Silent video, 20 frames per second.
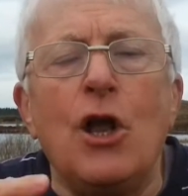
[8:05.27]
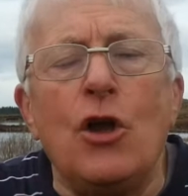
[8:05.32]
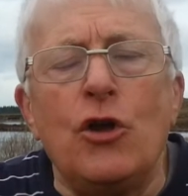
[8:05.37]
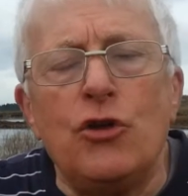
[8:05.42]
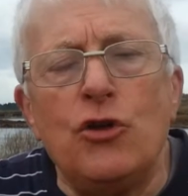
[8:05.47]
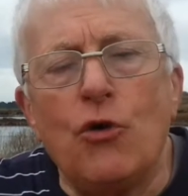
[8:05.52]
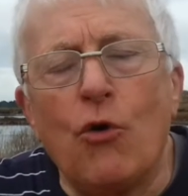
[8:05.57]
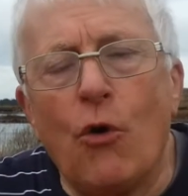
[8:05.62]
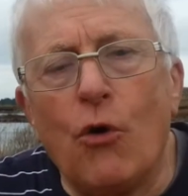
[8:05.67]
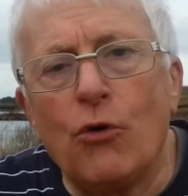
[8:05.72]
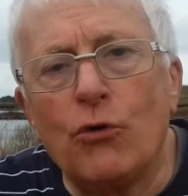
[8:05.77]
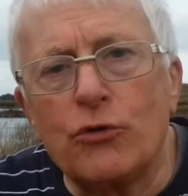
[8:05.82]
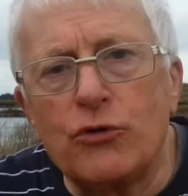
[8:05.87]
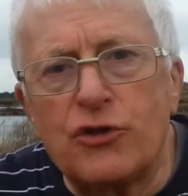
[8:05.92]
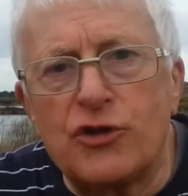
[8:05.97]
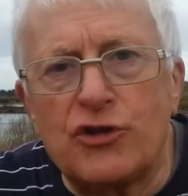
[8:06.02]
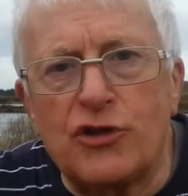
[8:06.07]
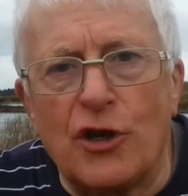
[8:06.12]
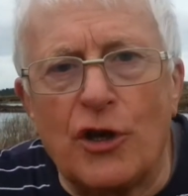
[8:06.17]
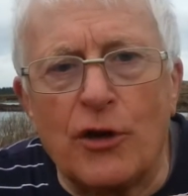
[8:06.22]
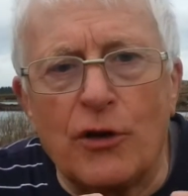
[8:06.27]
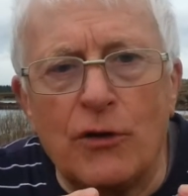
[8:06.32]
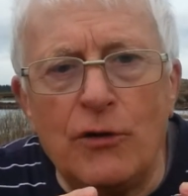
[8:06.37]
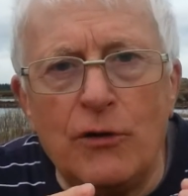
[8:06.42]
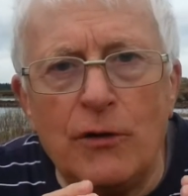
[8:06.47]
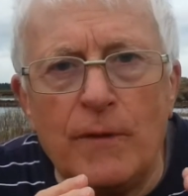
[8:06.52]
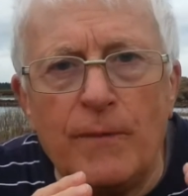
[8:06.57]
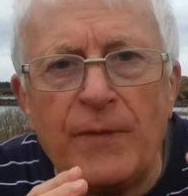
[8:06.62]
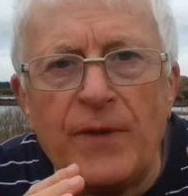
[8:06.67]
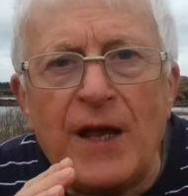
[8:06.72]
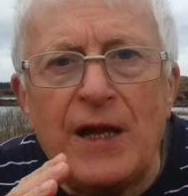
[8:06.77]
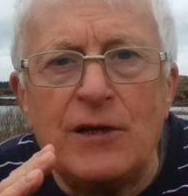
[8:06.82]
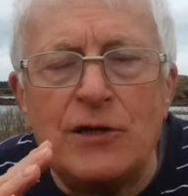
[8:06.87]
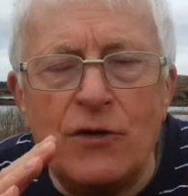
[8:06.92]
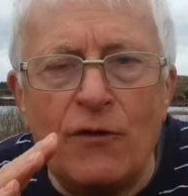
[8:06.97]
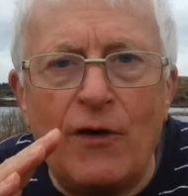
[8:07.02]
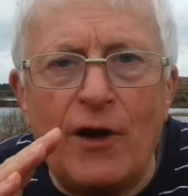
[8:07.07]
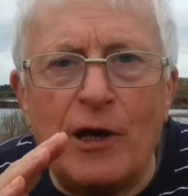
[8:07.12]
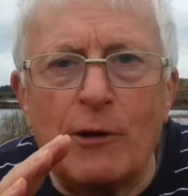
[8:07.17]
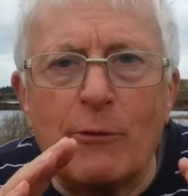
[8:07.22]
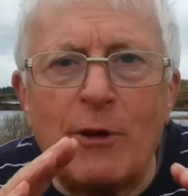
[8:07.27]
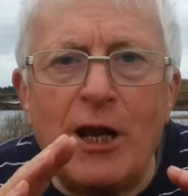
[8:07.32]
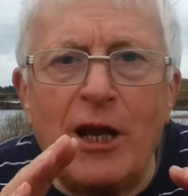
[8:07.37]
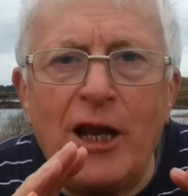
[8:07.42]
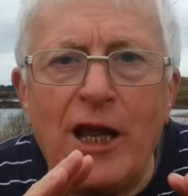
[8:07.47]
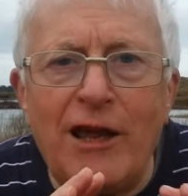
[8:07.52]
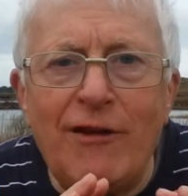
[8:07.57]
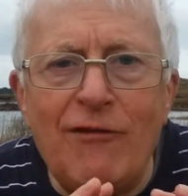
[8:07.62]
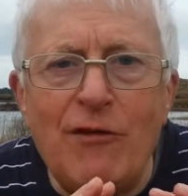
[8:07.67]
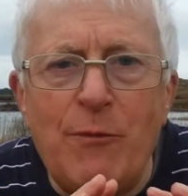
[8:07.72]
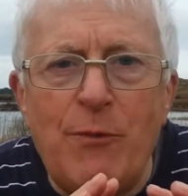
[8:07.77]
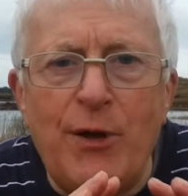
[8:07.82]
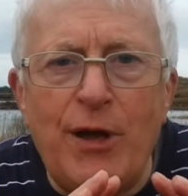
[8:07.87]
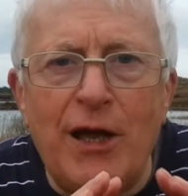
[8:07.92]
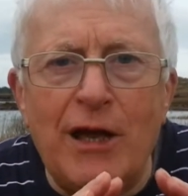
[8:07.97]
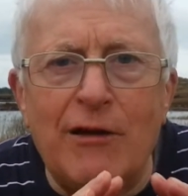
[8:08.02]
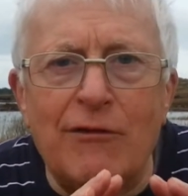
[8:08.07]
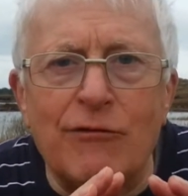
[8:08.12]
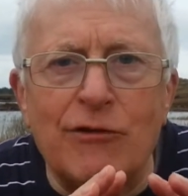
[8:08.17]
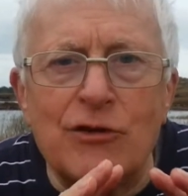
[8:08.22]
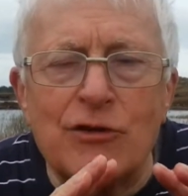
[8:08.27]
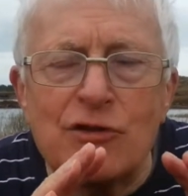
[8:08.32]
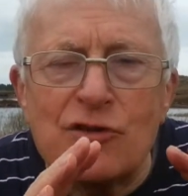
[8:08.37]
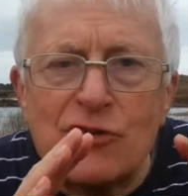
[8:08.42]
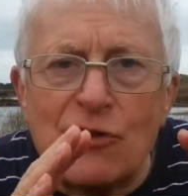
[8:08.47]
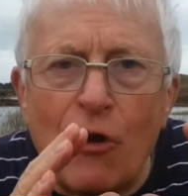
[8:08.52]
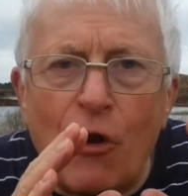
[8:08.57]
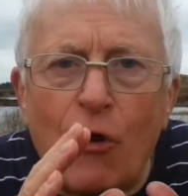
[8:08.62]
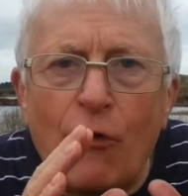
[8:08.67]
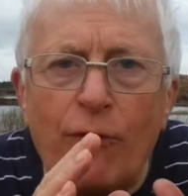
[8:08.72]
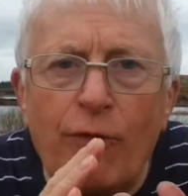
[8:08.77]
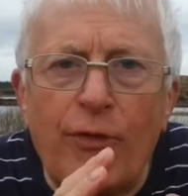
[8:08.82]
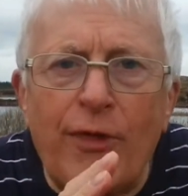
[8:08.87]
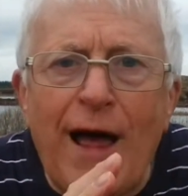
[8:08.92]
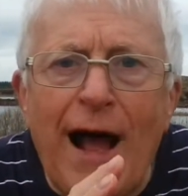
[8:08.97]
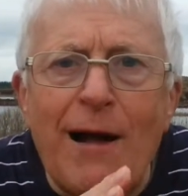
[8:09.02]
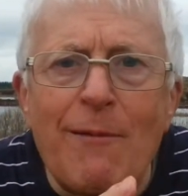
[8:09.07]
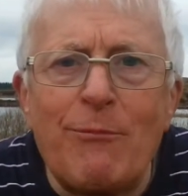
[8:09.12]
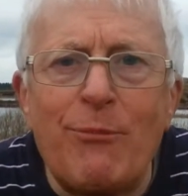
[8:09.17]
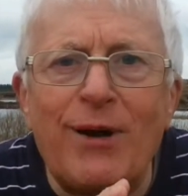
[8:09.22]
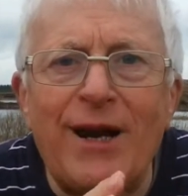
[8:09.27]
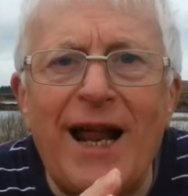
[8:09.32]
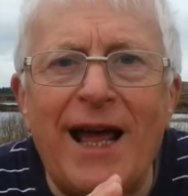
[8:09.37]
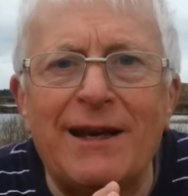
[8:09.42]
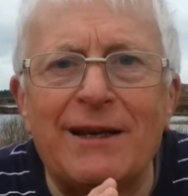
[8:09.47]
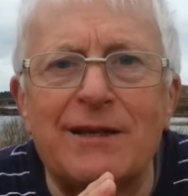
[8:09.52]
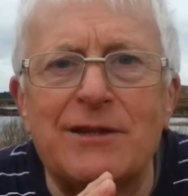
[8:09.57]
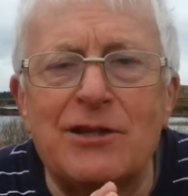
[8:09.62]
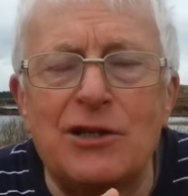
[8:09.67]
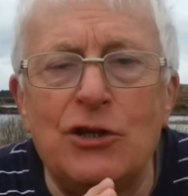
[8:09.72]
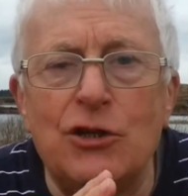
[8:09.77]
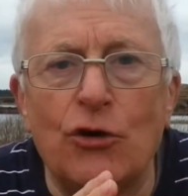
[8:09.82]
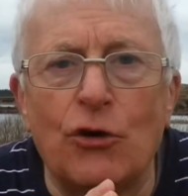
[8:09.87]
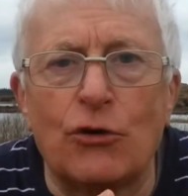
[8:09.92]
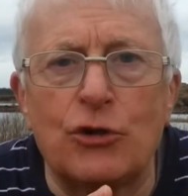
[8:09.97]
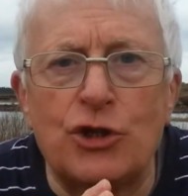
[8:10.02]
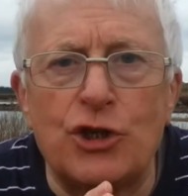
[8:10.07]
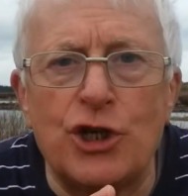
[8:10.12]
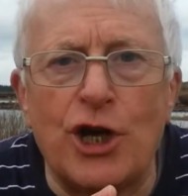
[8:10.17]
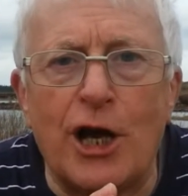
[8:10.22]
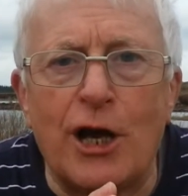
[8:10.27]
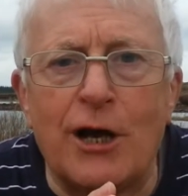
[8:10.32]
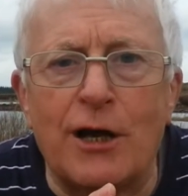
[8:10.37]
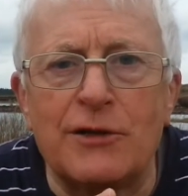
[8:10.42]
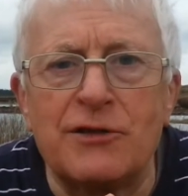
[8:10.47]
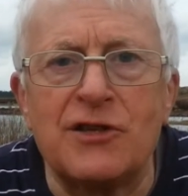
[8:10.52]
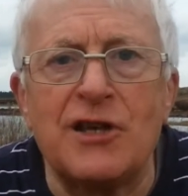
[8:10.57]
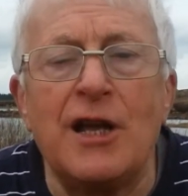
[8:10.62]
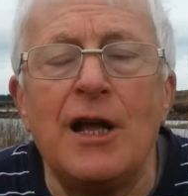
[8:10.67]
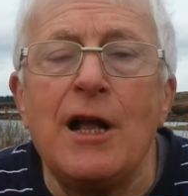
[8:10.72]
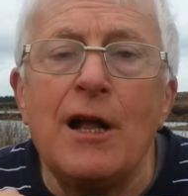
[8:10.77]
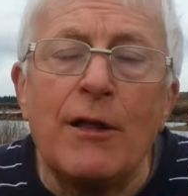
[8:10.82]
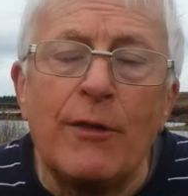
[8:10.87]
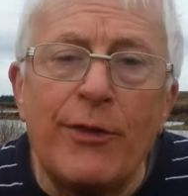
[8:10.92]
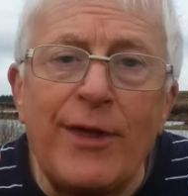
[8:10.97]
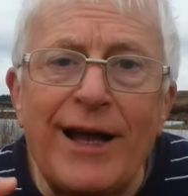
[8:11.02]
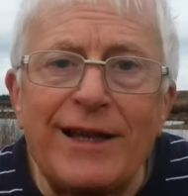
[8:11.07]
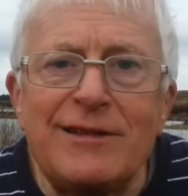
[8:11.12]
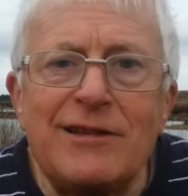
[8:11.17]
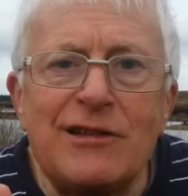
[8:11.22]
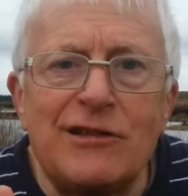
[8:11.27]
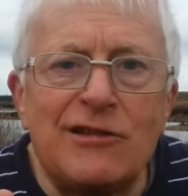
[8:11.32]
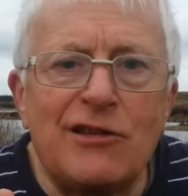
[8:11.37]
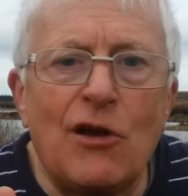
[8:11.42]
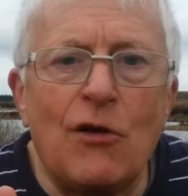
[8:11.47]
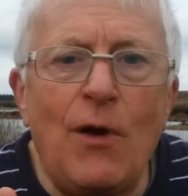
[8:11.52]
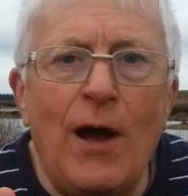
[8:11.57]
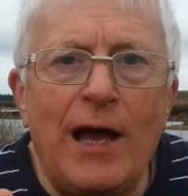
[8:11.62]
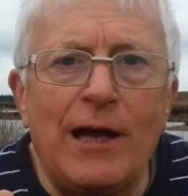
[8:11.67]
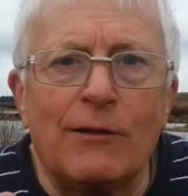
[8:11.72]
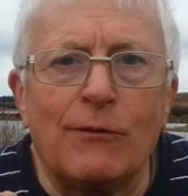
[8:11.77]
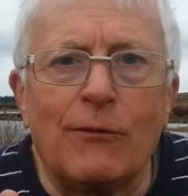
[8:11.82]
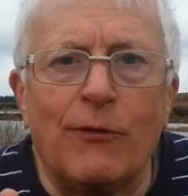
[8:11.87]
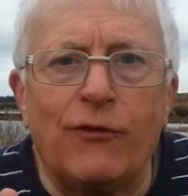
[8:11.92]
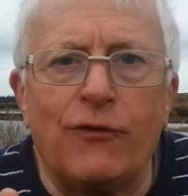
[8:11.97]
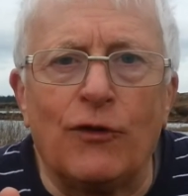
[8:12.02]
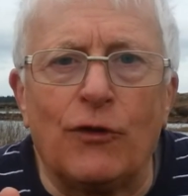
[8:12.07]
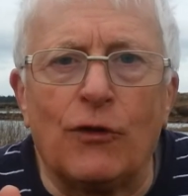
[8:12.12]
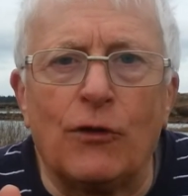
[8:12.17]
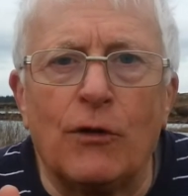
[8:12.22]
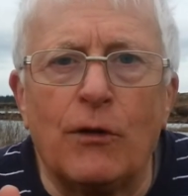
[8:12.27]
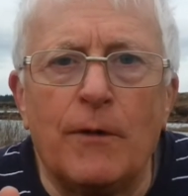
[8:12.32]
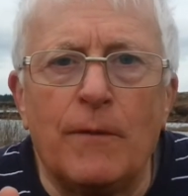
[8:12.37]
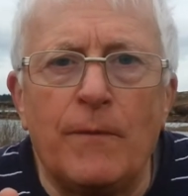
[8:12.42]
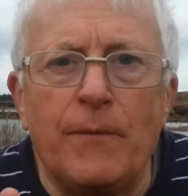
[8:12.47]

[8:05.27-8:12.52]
you also develop clear appearance of that planet in your chart. That is so helpful.